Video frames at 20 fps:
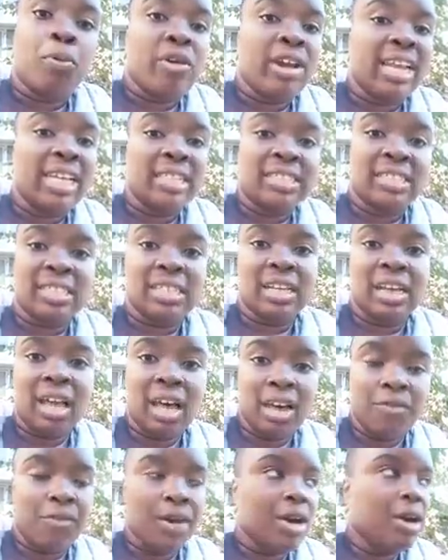into your
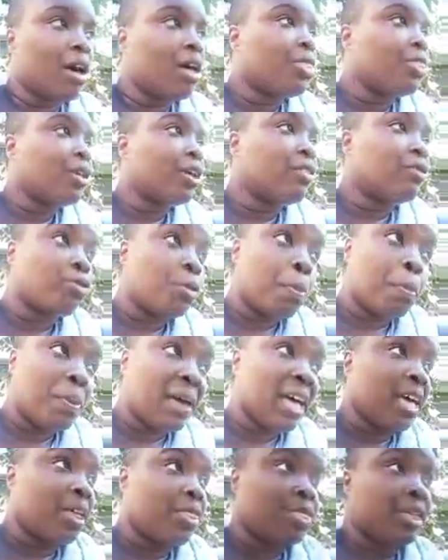life. I can't think of a
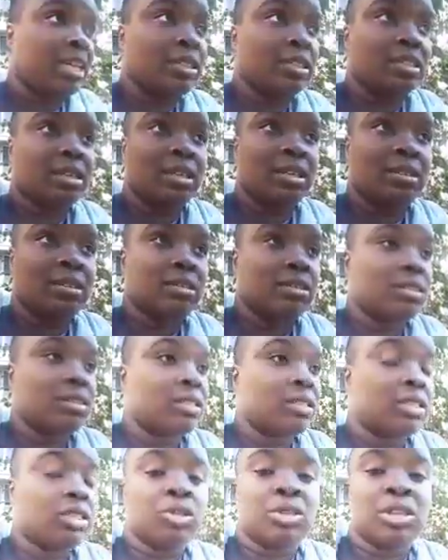better thing to
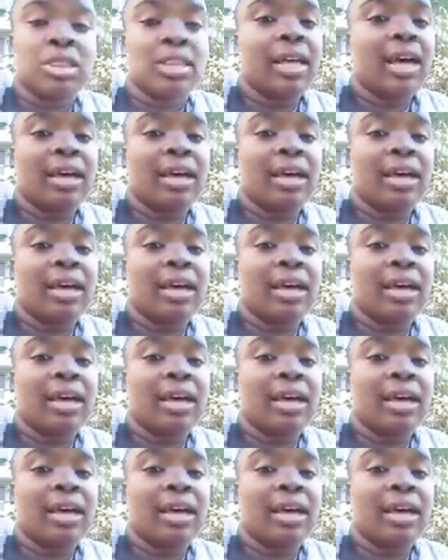do than that.